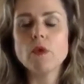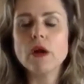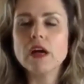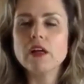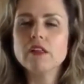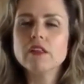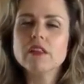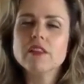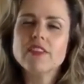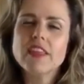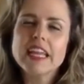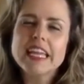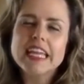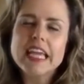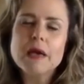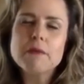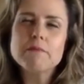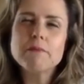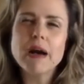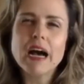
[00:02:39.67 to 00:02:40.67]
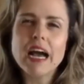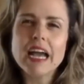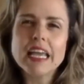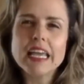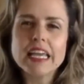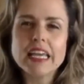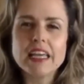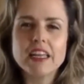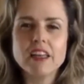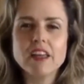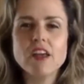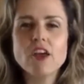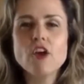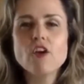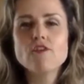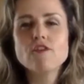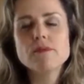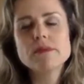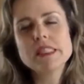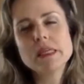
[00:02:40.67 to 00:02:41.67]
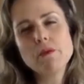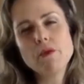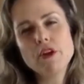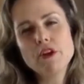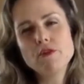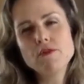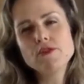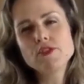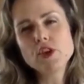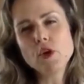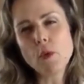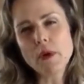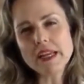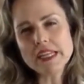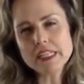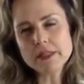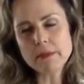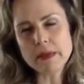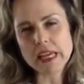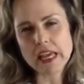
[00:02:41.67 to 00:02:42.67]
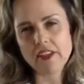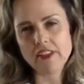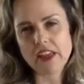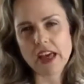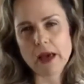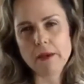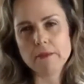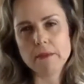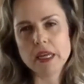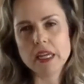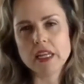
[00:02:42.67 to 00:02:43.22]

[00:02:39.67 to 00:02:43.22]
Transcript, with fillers: well, then get buy in from someone who's going to be at that